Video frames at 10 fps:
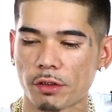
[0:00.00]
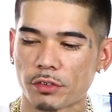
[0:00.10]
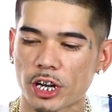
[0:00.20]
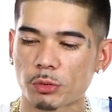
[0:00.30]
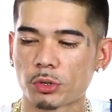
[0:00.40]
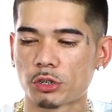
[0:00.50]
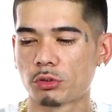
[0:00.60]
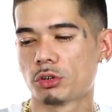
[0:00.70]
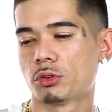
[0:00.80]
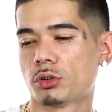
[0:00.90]
if that's what you're
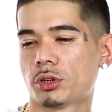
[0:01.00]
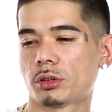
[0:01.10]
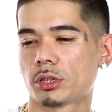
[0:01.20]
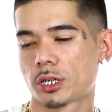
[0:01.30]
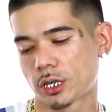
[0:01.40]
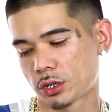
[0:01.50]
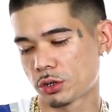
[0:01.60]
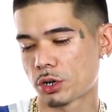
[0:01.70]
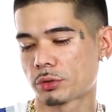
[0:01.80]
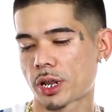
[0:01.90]
doing, shit, do
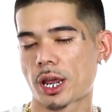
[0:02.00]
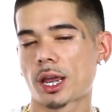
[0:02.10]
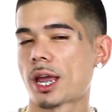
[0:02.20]
your thing.